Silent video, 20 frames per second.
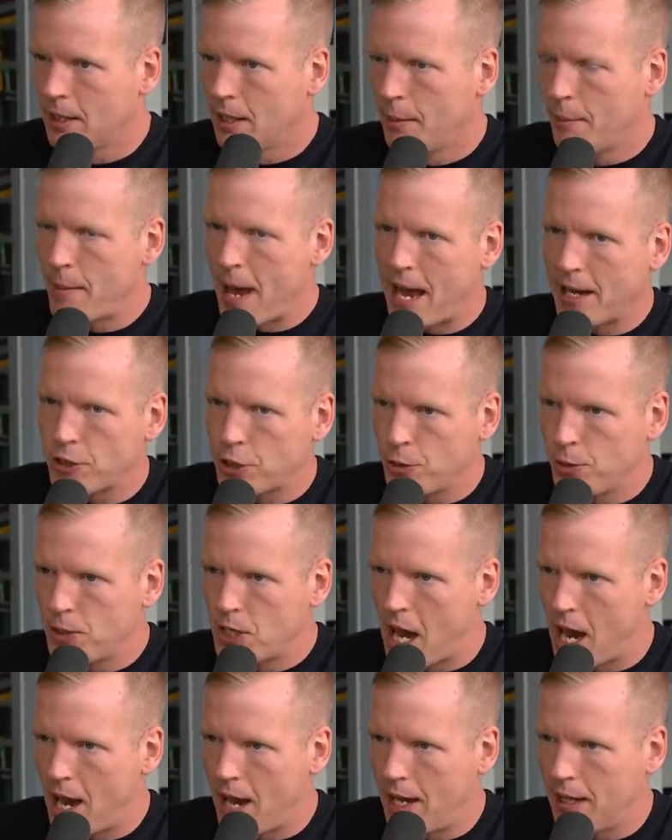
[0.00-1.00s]
Matthew
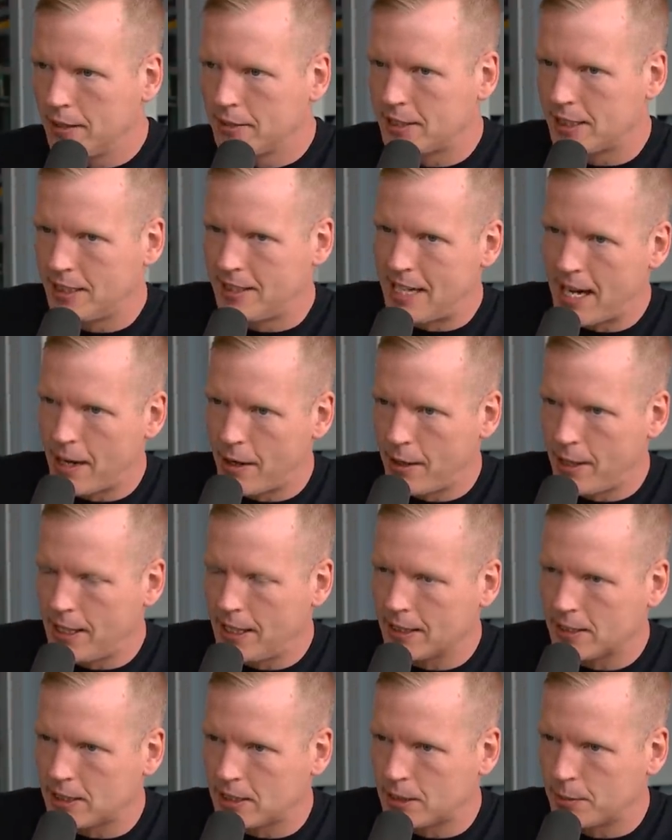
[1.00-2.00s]
Don,
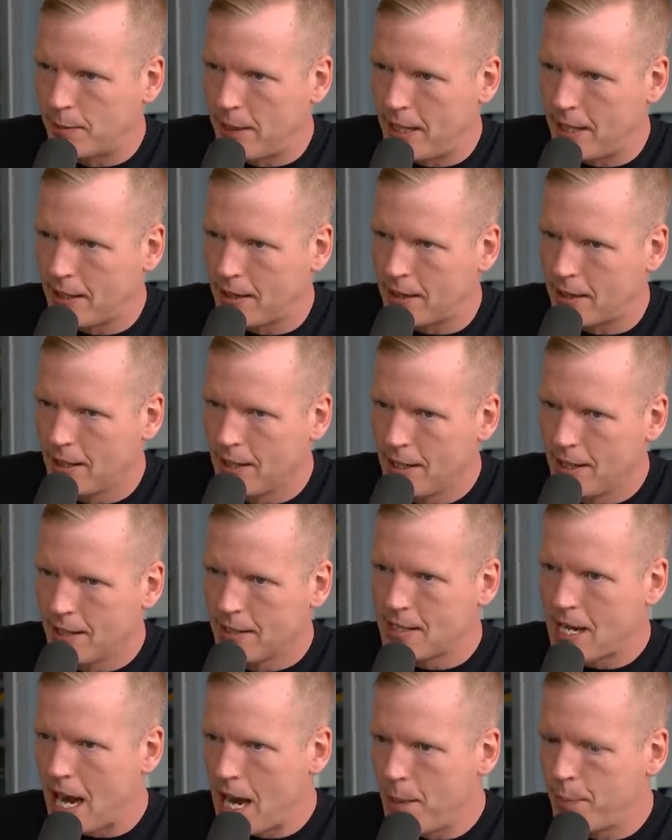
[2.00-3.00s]
Zadarius Smith
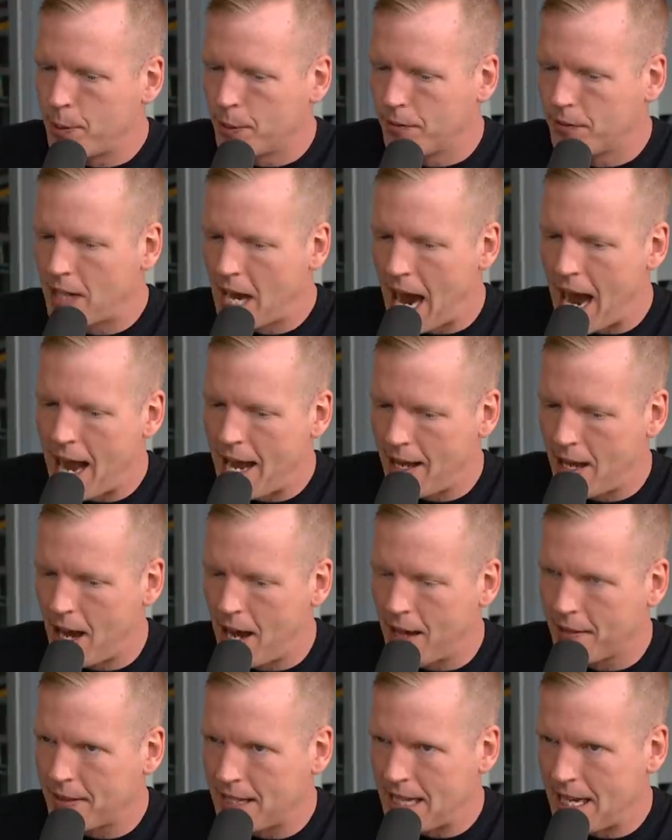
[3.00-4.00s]
type of guy
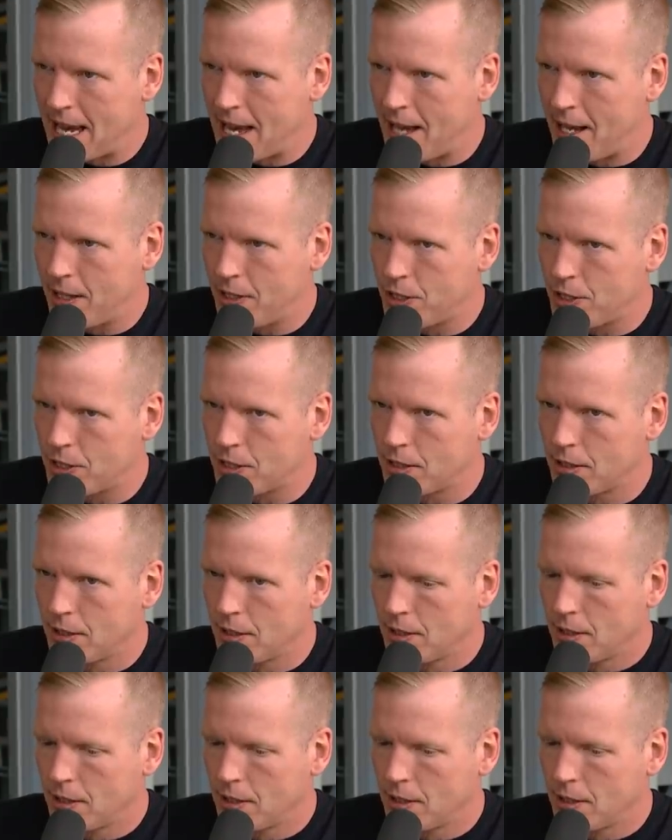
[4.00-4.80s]
on the edge?